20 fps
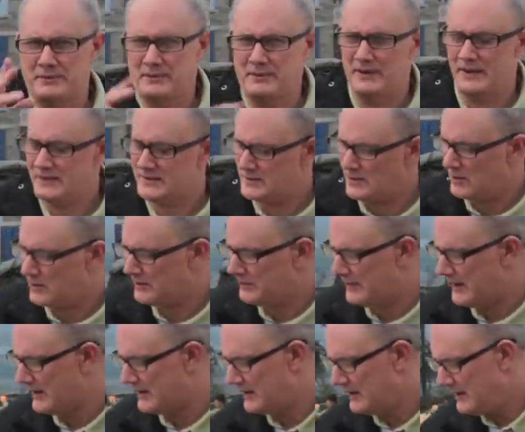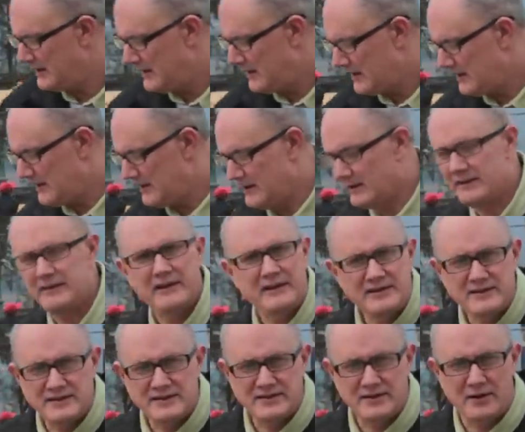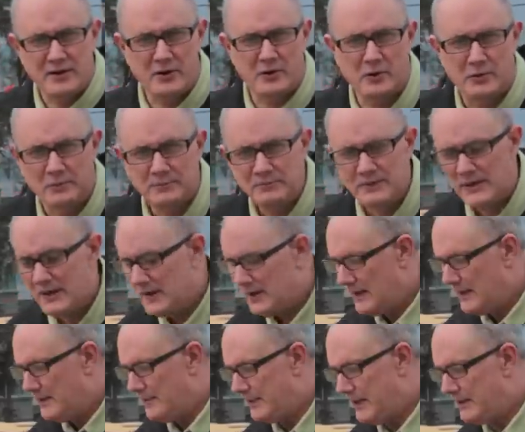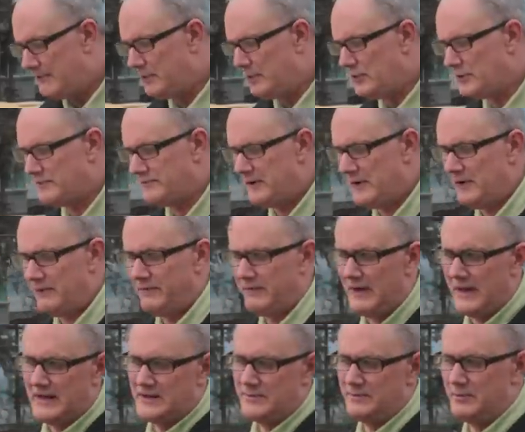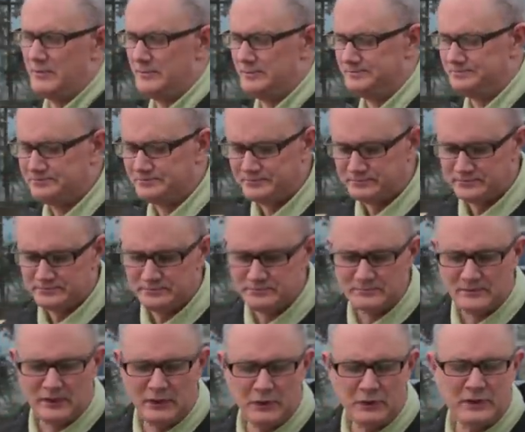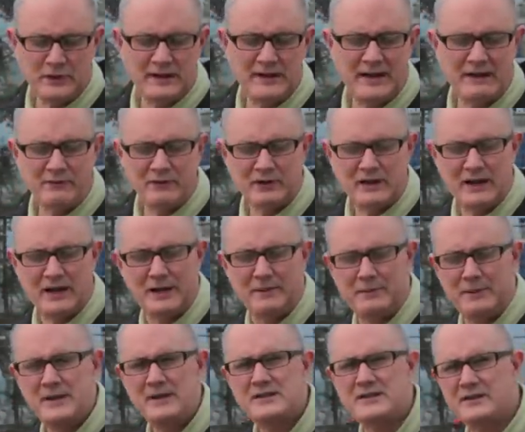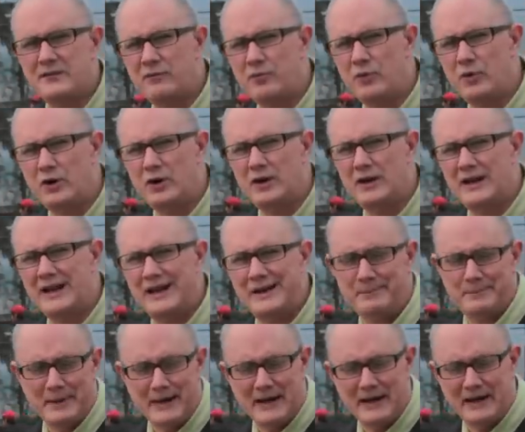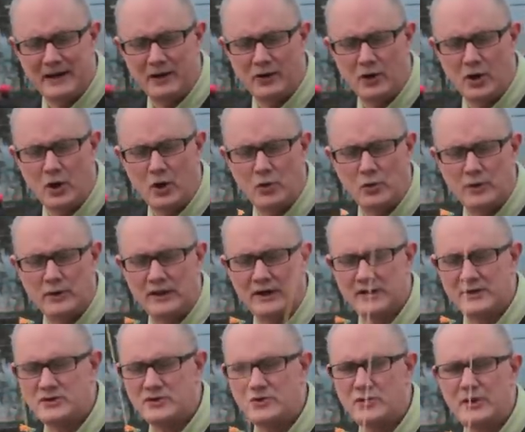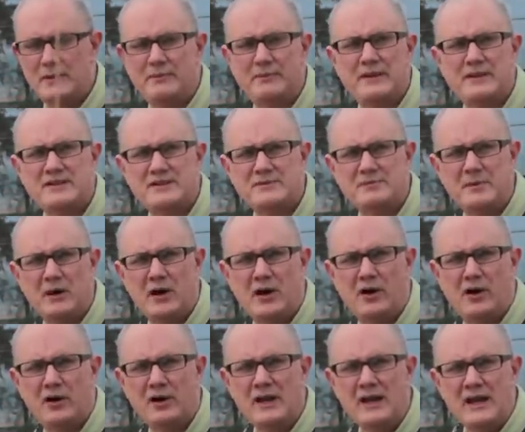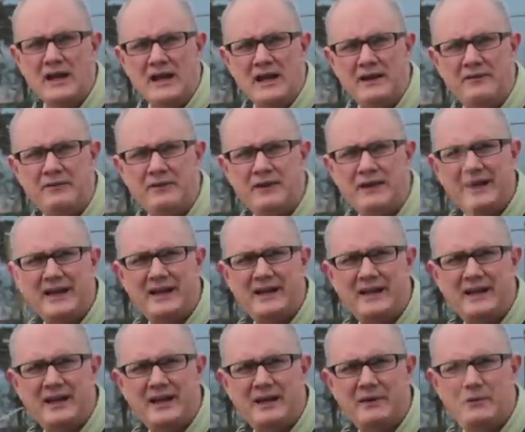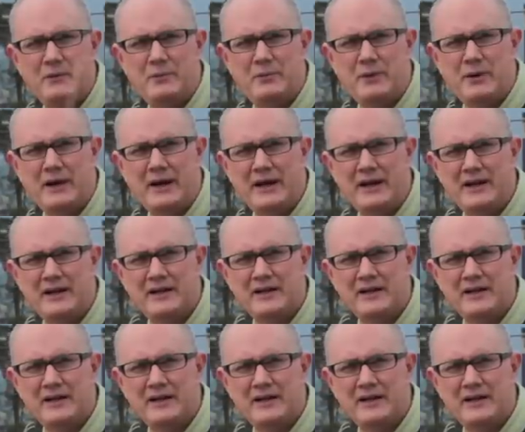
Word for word: But let's talk about uh, these as a whole. Bamboo is very flexible. You could never cut a piece of wood like pine or oak in a strip this small. If you did, it would break.